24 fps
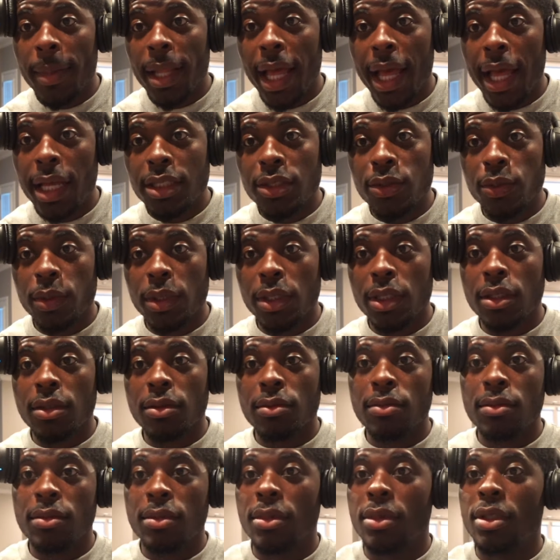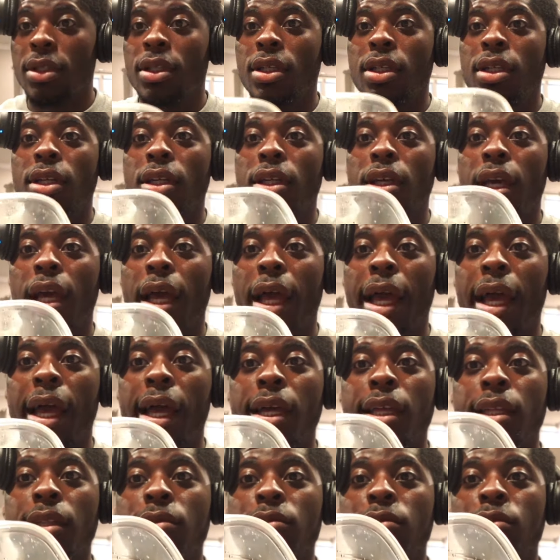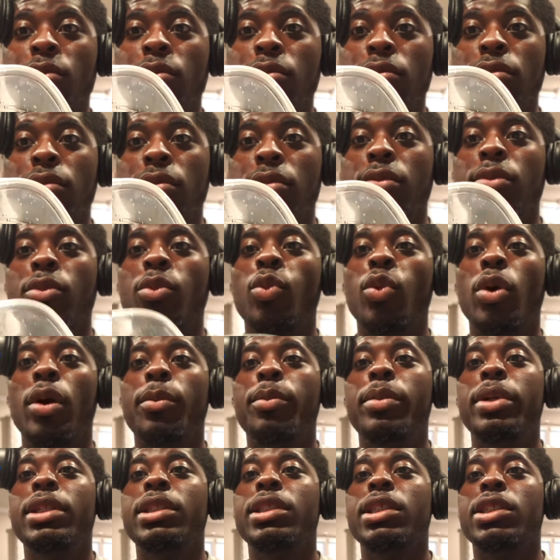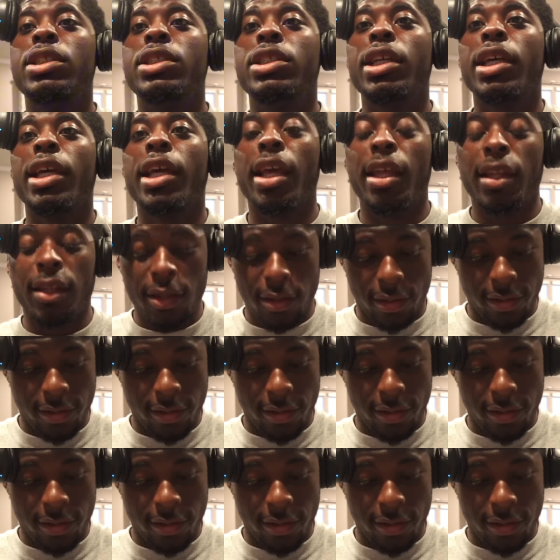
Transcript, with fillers: last week. I had one piece of chicken.